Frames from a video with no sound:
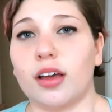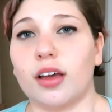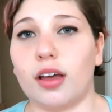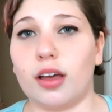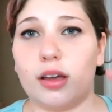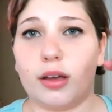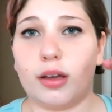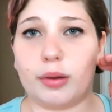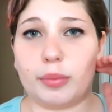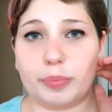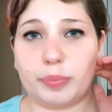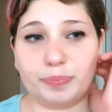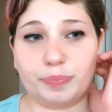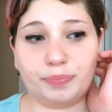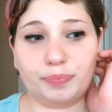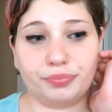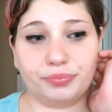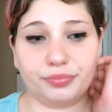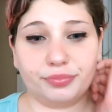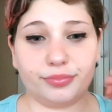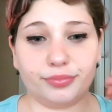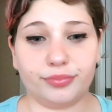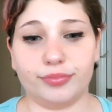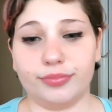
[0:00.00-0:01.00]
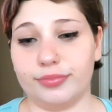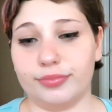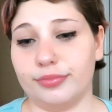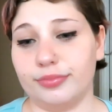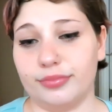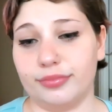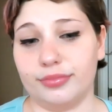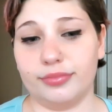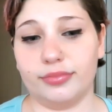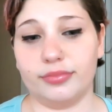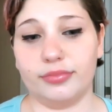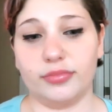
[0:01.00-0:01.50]
um,
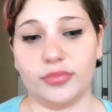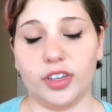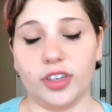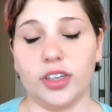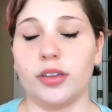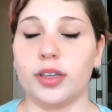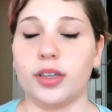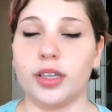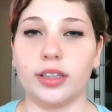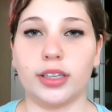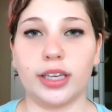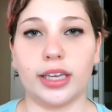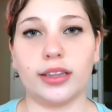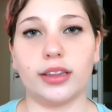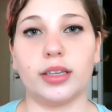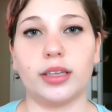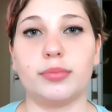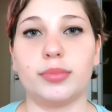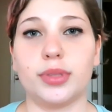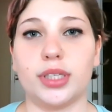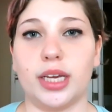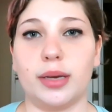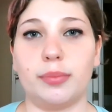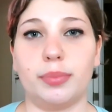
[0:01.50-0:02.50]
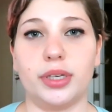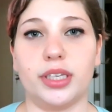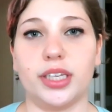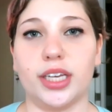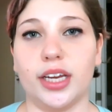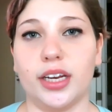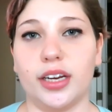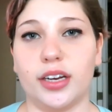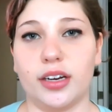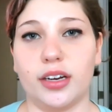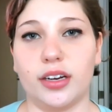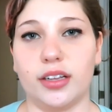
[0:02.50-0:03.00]
get limbs
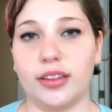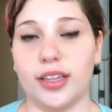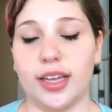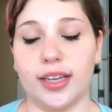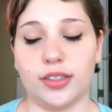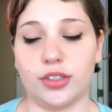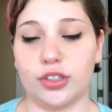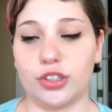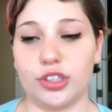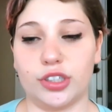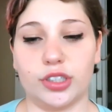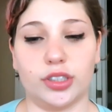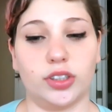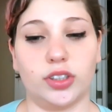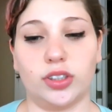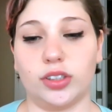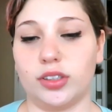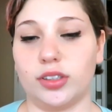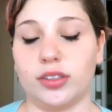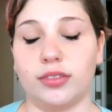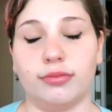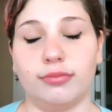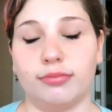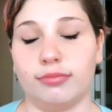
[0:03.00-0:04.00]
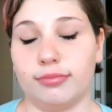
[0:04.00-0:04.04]
amputated, and that's just,